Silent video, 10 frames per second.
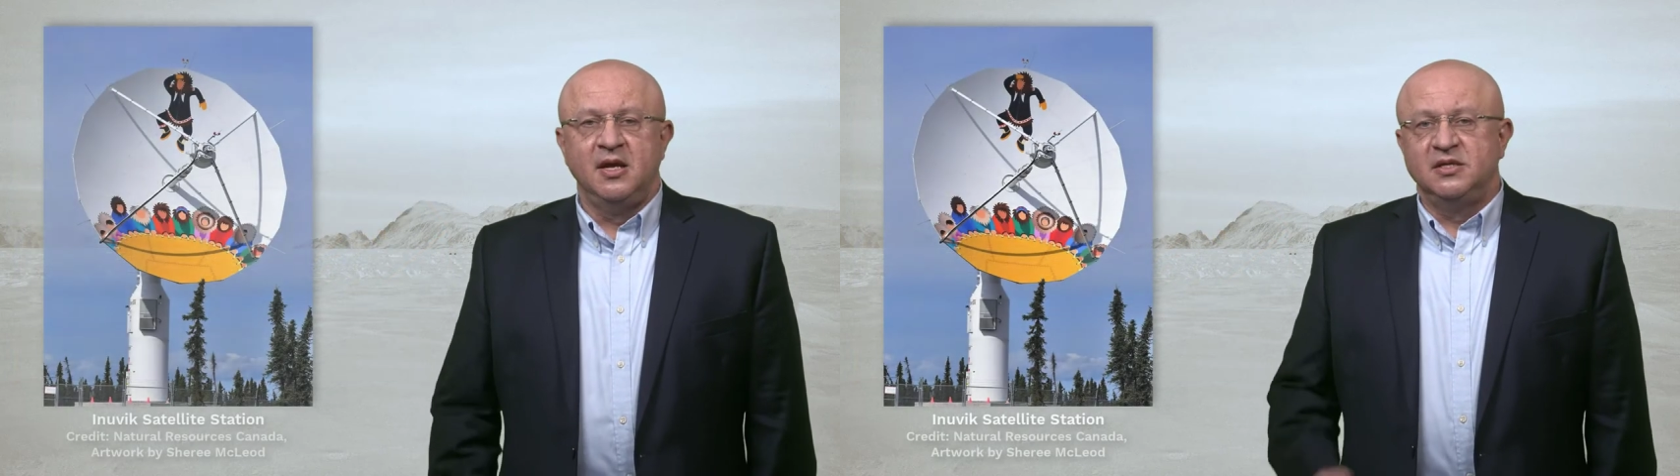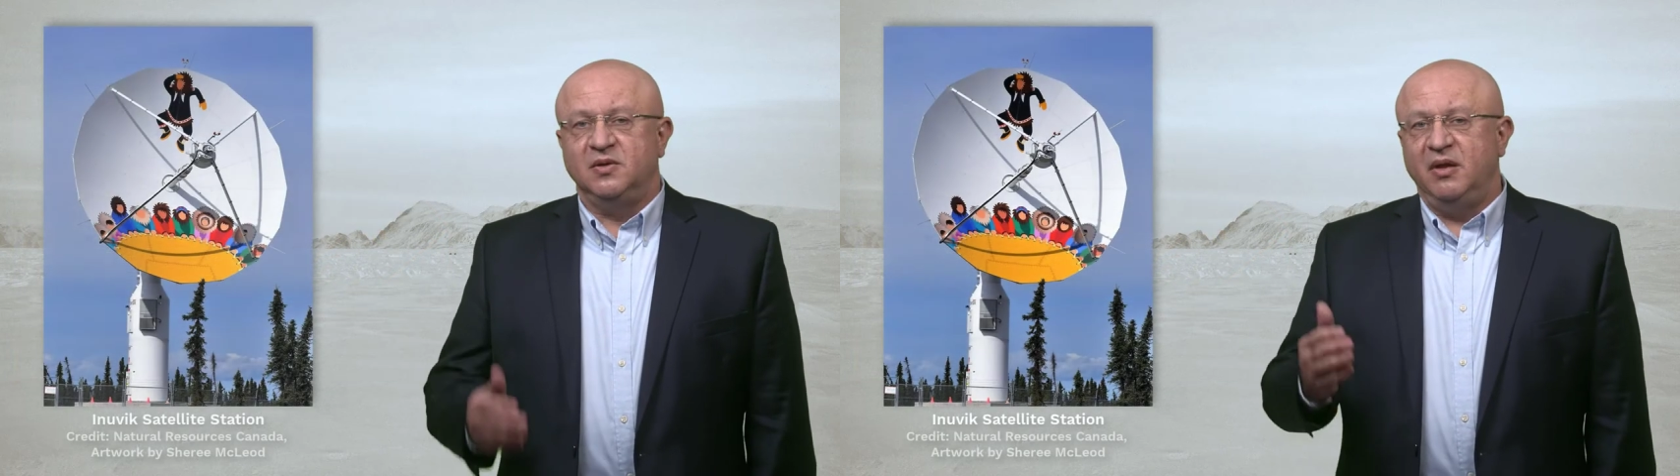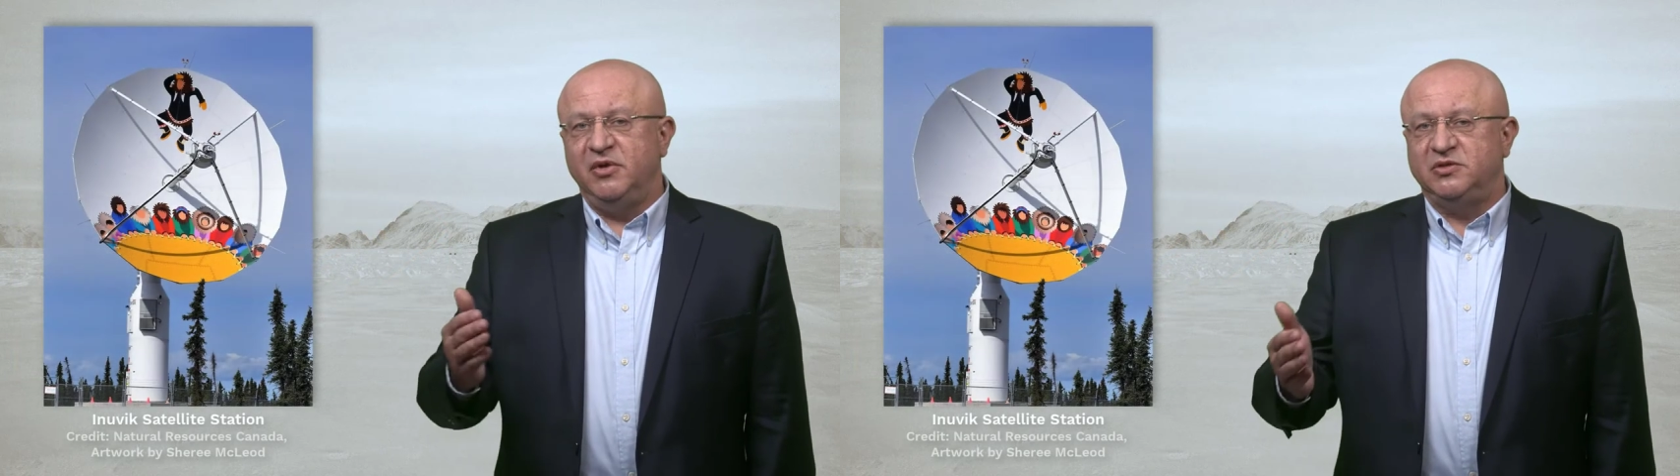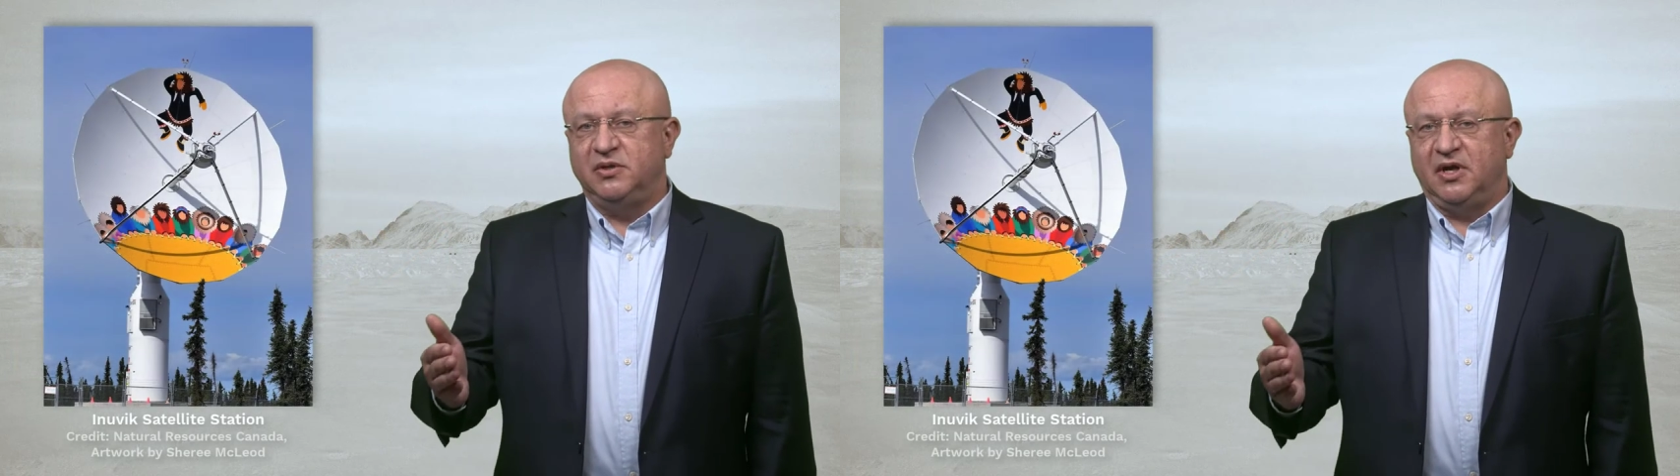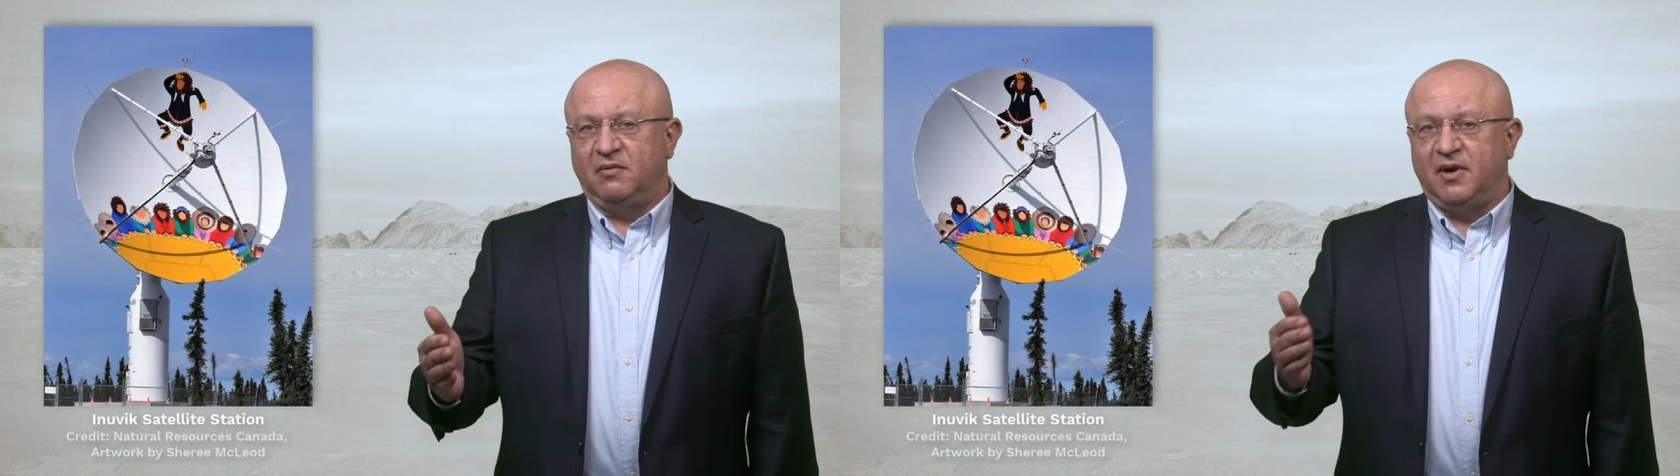So
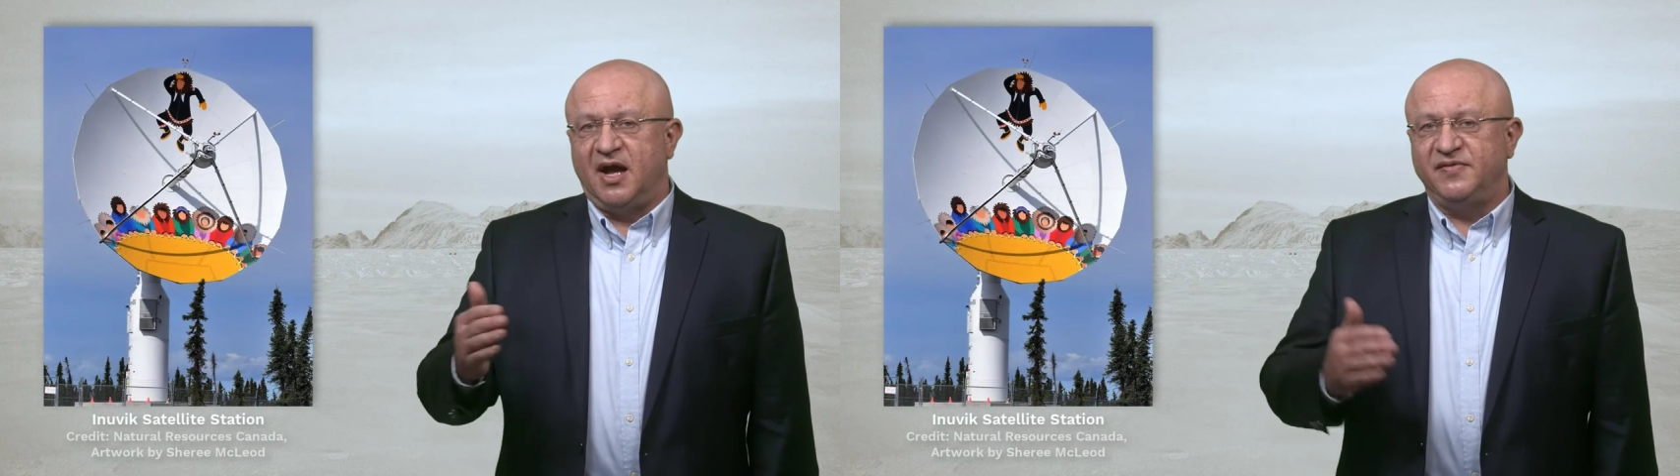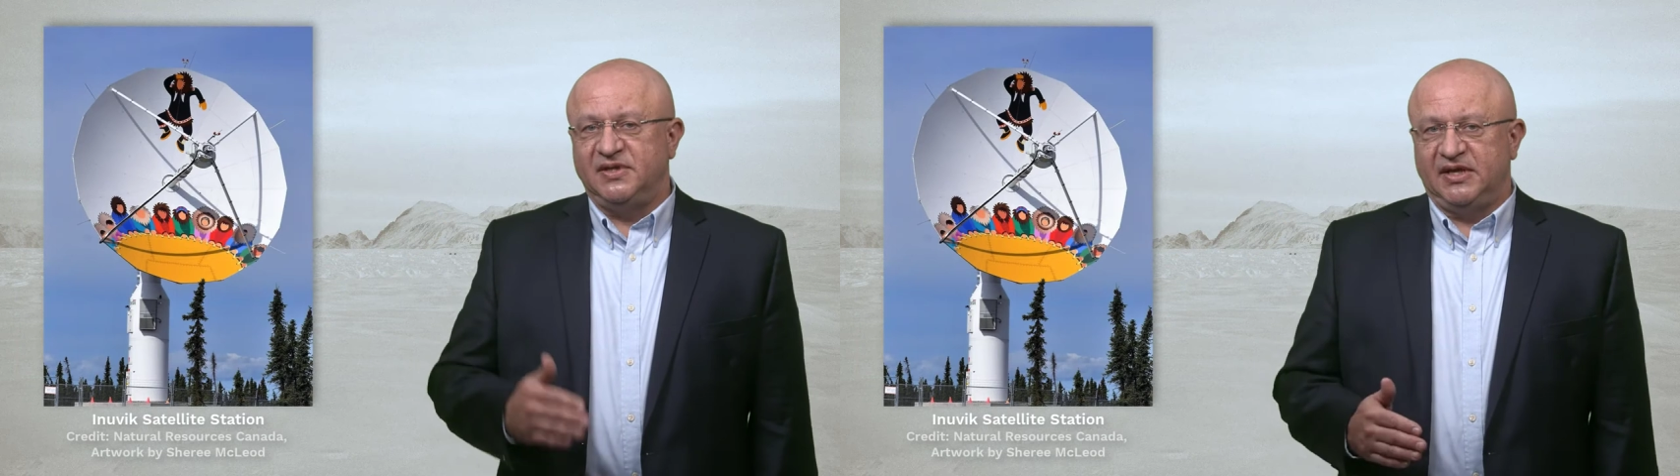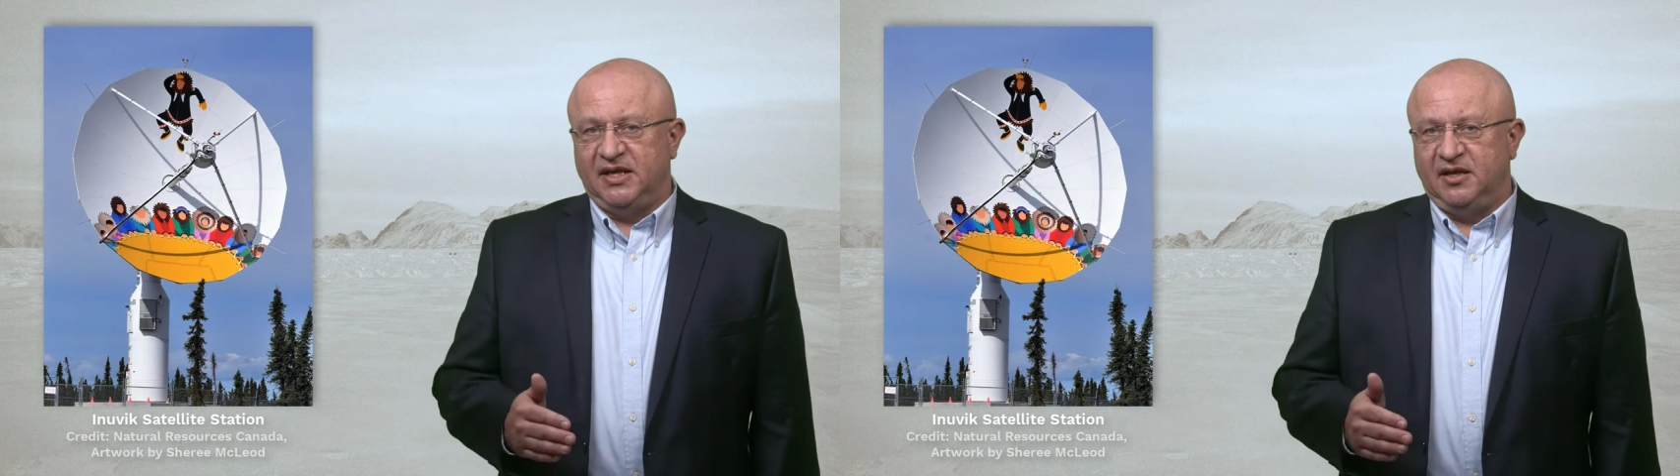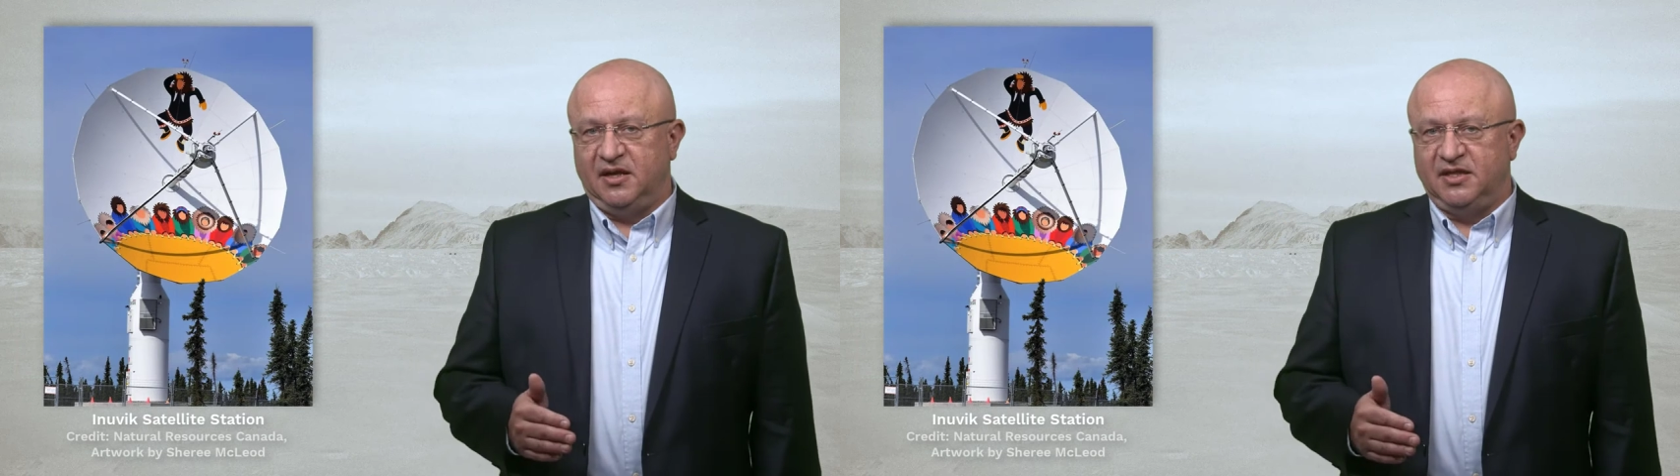imagery arrives at the Canadian